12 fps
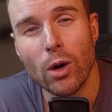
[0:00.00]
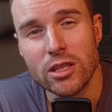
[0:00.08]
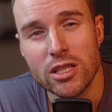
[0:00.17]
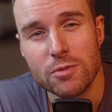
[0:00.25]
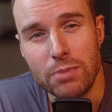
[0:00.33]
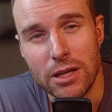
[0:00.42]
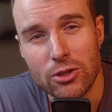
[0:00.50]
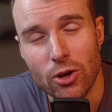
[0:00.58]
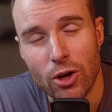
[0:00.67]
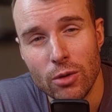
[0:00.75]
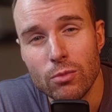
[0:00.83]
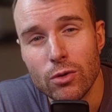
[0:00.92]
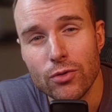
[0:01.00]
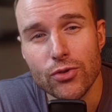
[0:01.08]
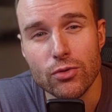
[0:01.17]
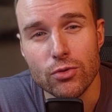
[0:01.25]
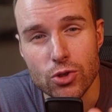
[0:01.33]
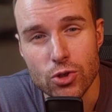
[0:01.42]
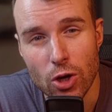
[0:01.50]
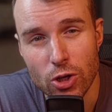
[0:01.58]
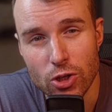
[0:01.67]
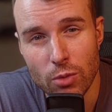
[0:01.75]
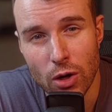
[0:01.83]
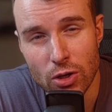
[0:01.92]
Once Bitcoin moves to
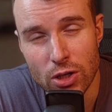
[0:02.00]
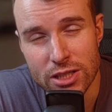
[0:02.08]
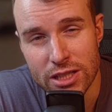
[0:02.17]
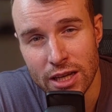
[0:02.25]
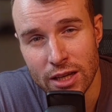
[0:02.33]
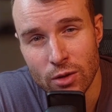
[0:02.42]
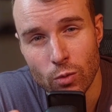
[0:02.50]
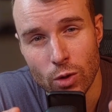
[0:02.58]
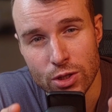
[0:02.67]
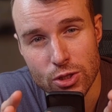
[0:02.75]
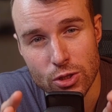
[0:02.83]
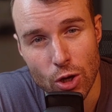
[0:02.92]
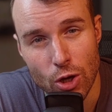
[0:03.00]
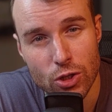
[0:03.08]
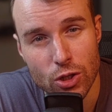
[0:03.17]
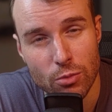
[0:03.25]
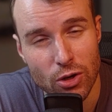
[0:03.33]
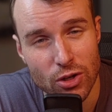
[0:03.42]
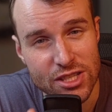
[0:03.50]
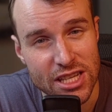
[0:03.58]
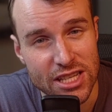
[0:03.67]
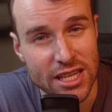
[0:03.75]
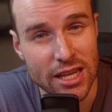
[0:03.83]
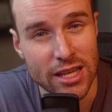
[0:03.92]
short-term holders again, once the long-term holders
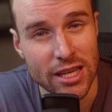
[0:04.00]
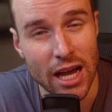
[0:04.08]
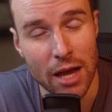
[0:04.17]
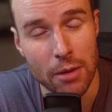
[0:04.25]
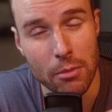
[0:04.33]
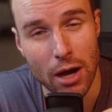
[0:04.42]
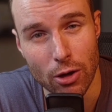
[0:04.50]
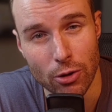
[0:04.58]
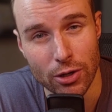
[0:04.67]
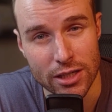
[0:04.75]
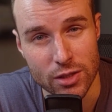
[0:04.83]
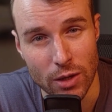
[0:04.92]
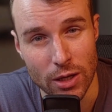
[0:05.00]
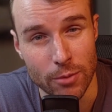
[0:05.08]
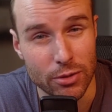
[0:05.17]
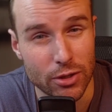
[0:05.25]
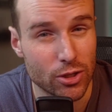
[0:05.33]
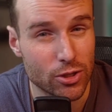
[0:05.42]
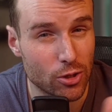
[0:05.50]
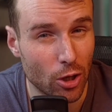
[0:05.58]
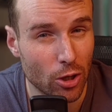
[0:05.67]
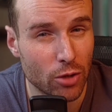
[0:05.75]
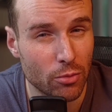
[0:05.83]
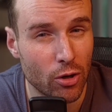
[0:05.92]
are selling, I'm out as well because the
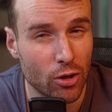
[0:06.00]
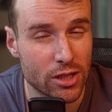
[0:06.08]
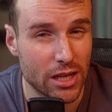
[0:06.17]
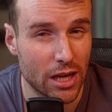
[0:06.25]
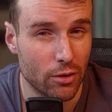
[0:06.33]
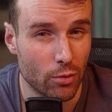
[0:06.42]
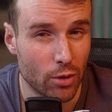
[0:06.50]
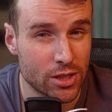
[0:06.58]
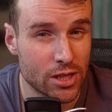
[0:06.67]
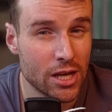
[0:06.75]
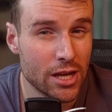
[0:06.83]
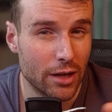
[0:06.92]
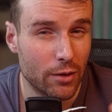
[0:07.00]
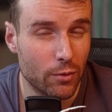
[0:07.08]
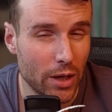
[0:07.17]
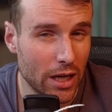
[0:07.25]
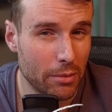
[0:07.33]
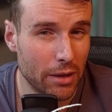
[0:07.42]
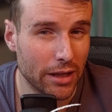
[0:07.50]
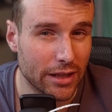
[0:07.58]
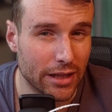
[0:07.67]
long-term holders are the ones that really make